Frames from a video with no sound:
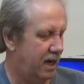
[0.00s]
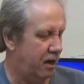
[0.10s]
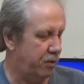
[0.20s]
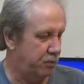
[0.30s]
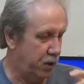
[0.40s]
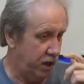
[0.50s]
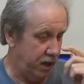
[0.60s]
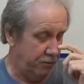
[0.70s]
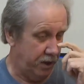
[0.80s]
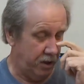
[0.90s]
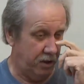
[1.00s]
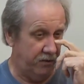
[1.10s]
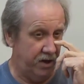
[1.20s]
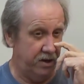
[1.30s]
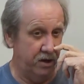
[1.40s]
I'll be putting up another
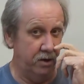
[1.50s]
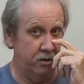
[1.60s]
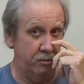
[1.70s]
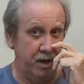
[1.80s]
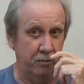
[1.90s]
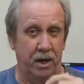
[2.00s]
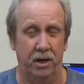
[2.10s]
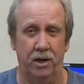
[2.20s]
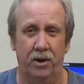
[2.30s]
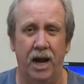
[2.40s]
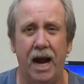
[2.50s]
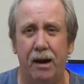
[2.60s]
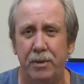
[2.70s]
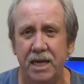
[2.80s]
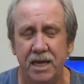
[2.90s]
video about my other
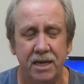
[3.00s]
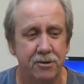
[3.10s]
hobby.